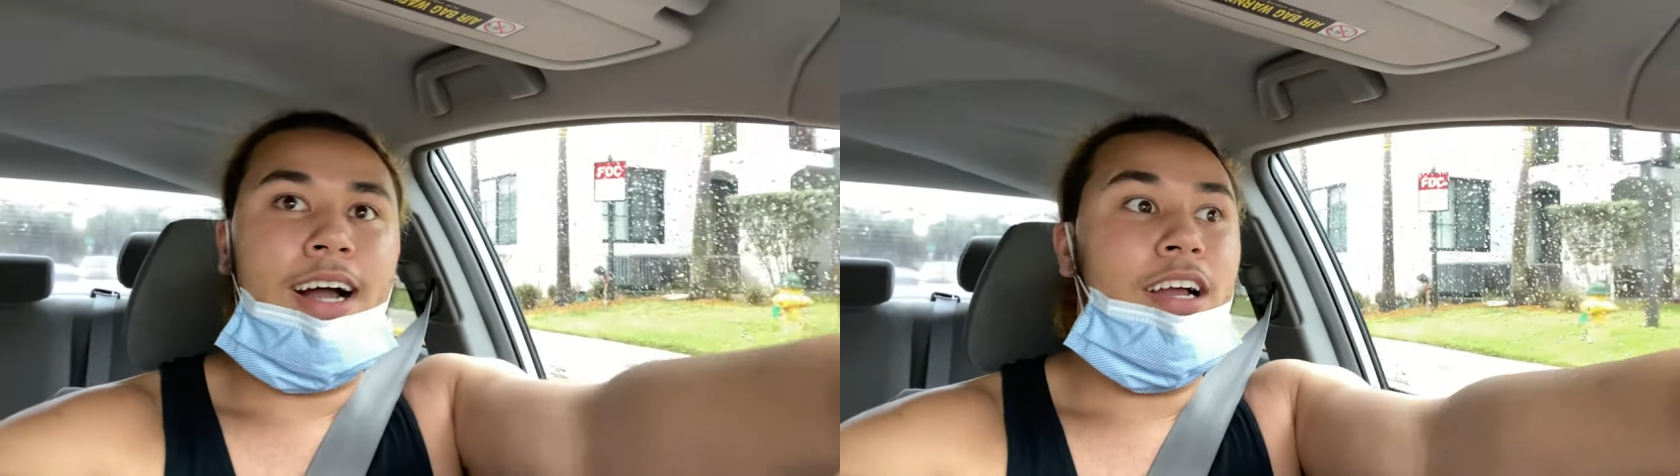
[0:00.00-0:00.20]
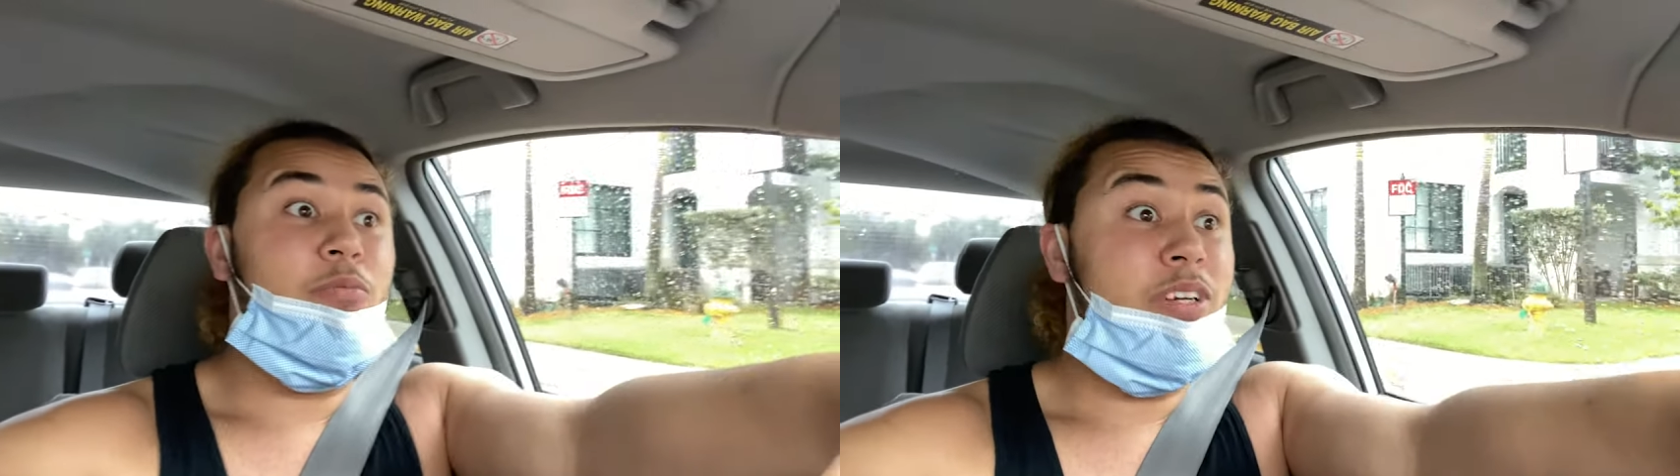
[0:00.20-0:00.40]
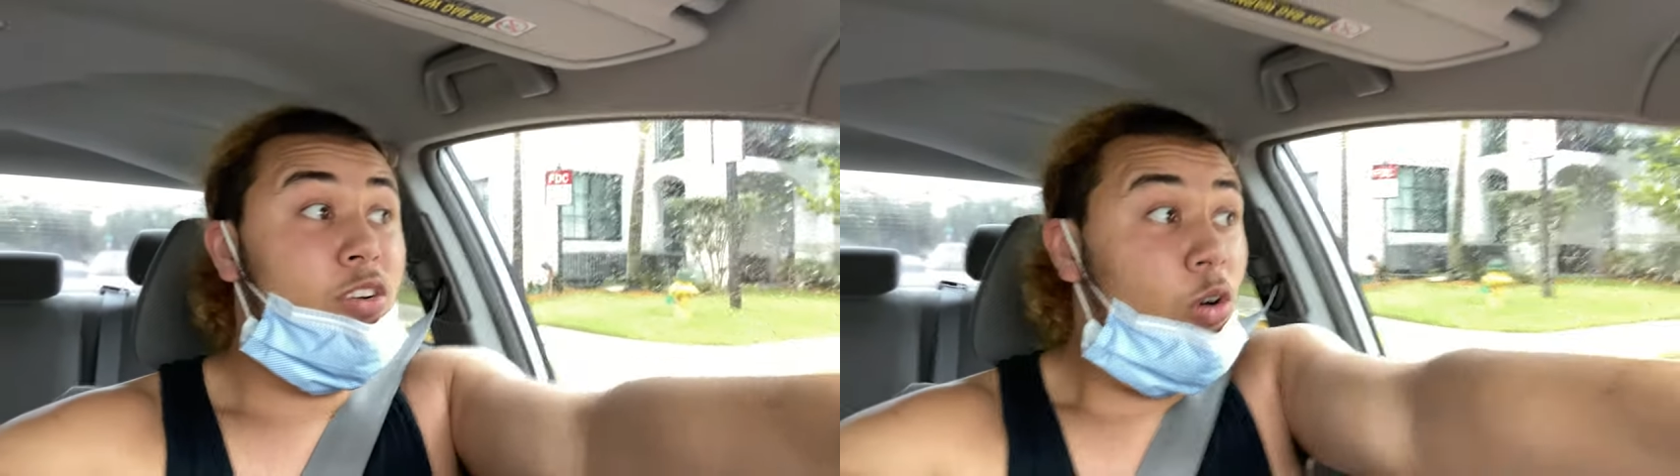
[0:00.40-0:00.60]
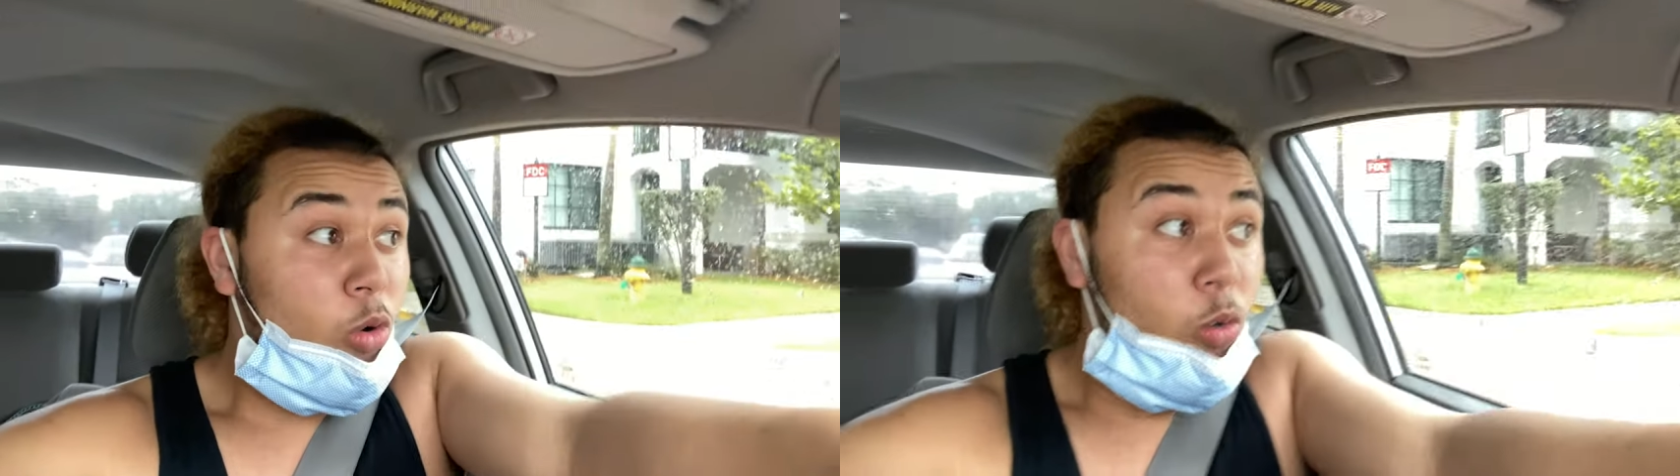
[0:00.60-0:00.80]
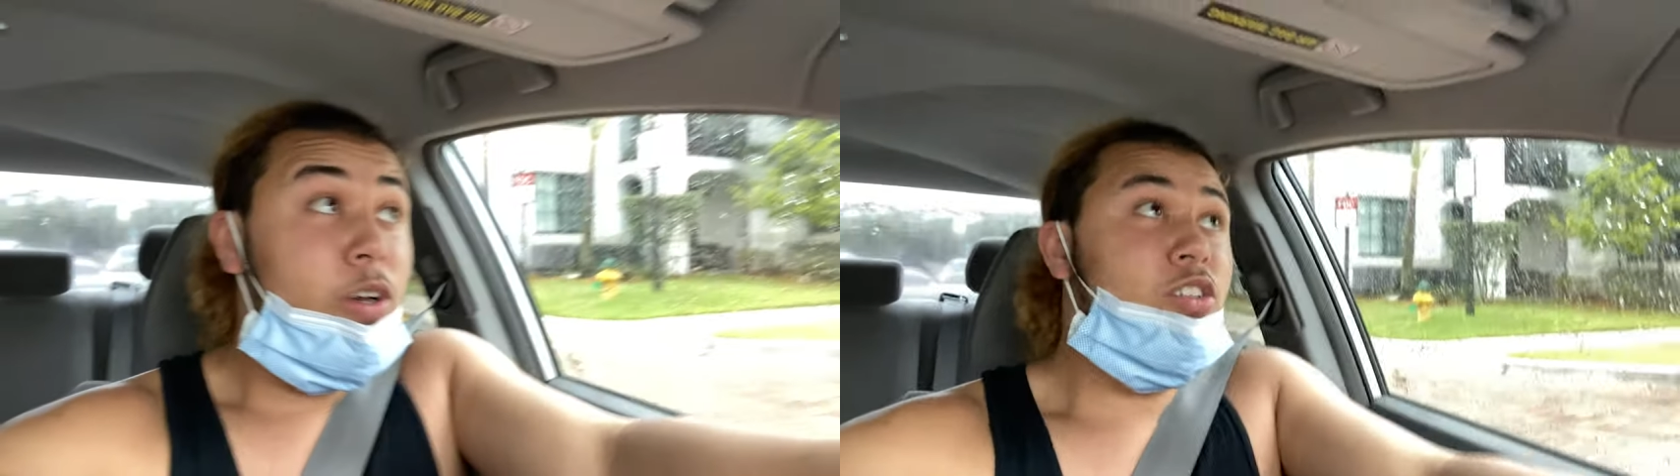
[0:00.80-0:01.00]
I have been
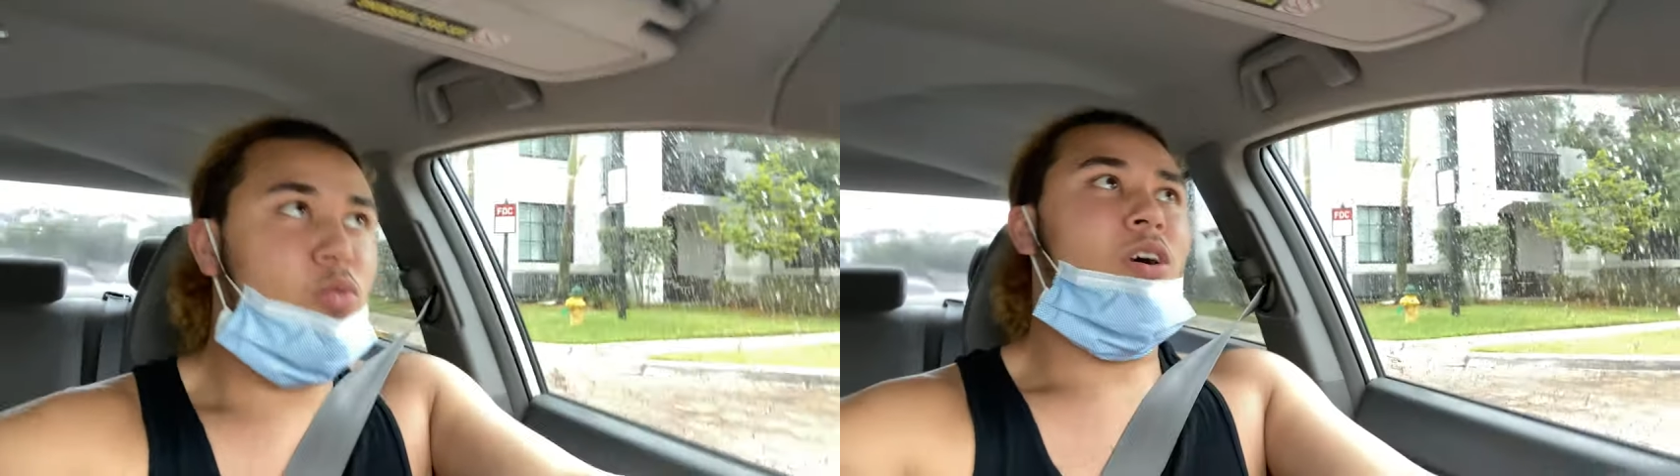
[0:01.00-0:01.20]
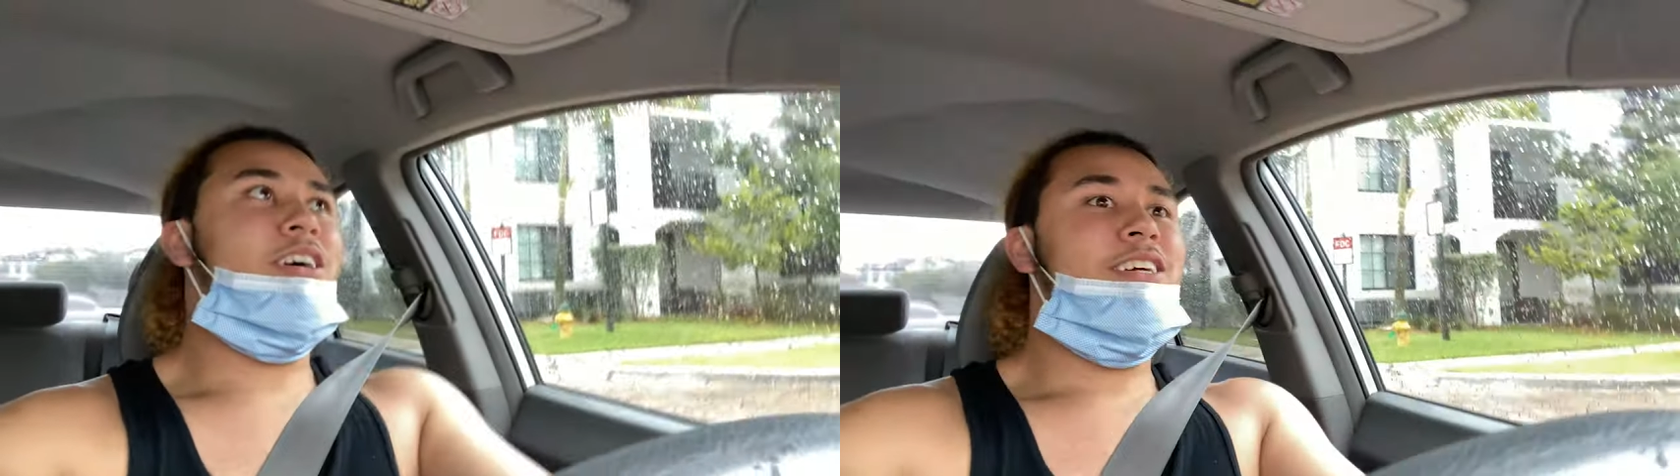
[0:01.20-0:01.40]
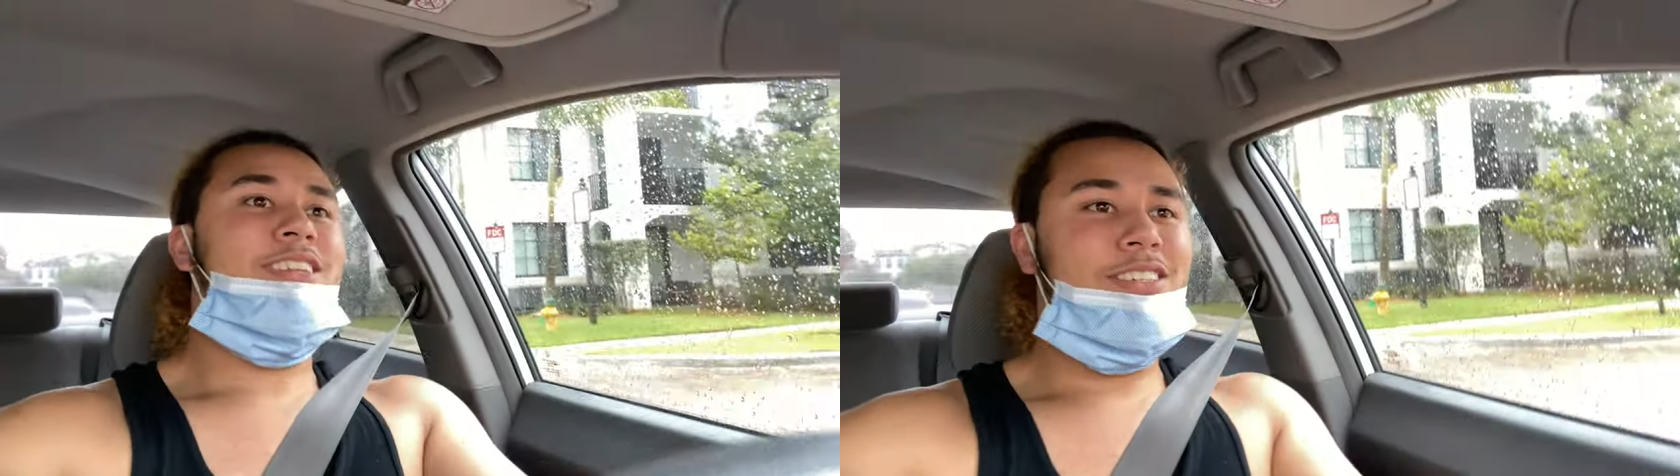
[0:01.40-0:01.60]
always wanting